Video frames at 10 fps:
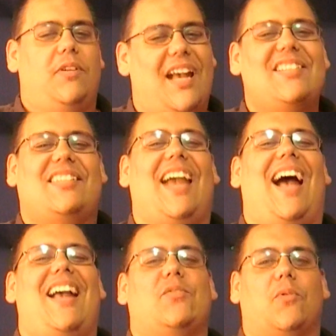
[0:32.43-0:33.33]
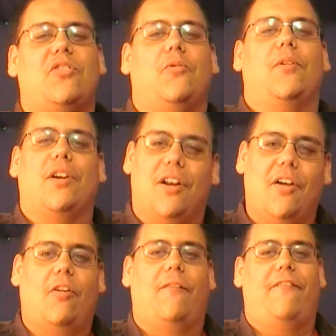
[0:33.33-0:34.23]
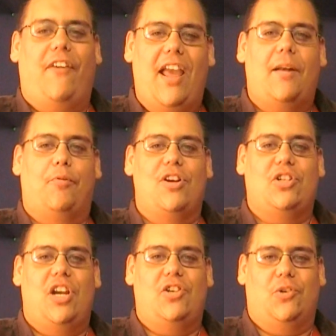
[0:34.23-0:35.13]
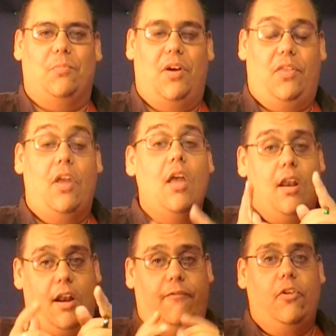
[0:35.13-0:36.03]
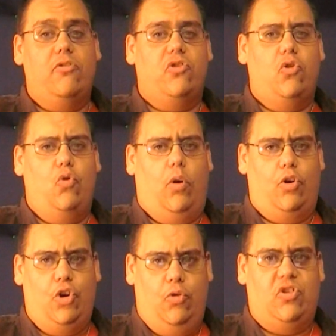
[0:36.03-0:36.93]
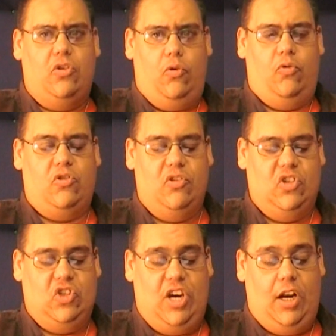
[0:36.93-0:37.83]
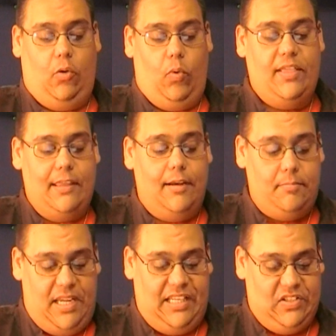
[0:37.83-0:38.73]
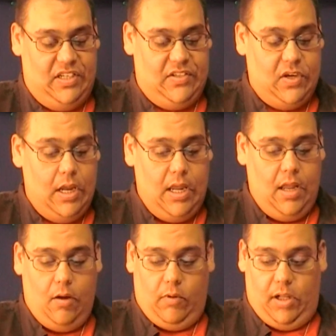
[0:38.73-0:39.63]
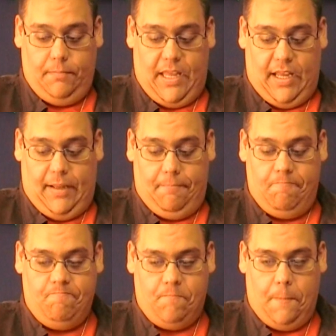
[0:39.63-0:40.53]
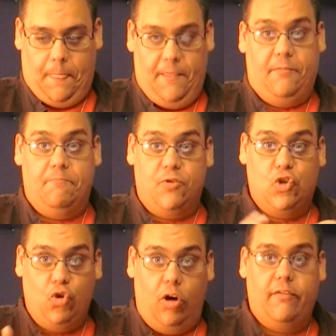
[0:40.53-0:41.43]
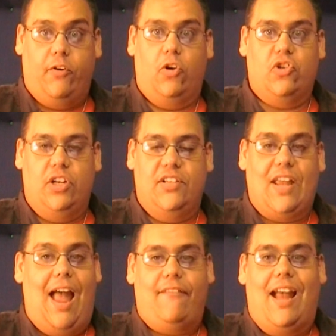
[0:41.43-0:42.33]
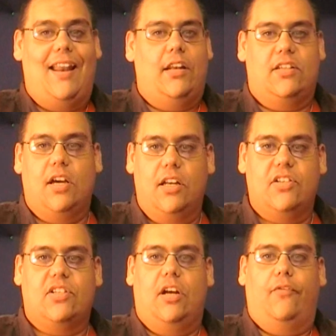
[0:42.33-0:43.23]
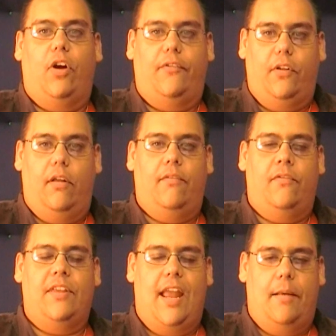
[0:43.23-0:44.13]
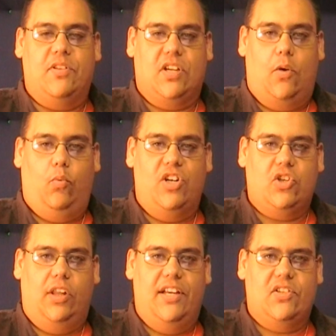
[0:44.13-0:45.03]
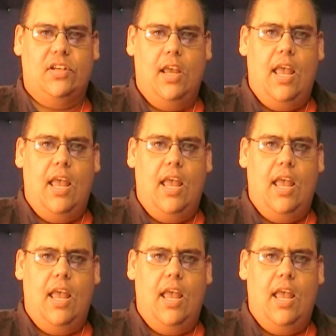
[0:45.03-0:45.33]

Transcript: Yes, guys, we're doing another Fan Appreciation Month. Now, for those of you who are new to this channel, what that means is, well, the short version is I've gotten a ton of stuff off of the Amazon wish list,